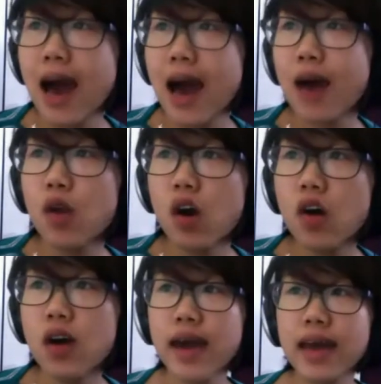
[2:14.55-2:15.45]
How
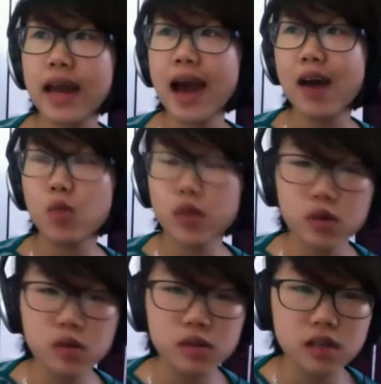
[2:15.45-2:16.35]
long and how
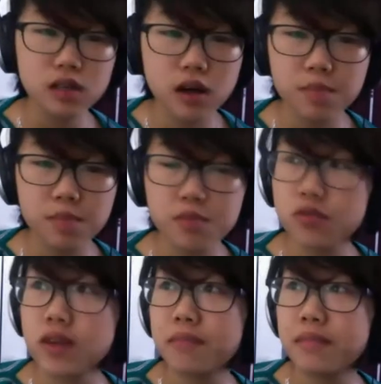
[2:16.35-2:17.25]
will the
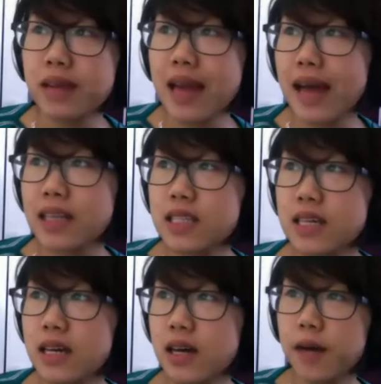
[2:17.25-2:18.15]
program last?
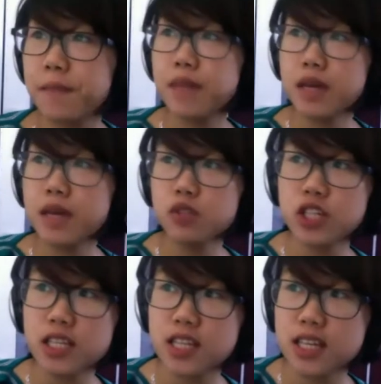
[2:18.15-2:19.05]
Ming, would you
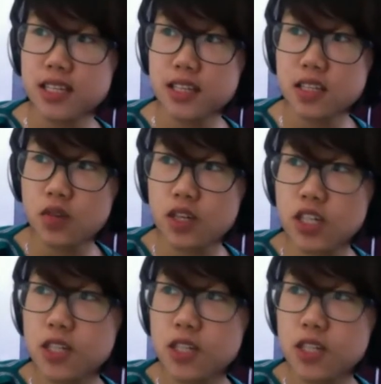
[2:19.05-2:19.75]
like to answer this question?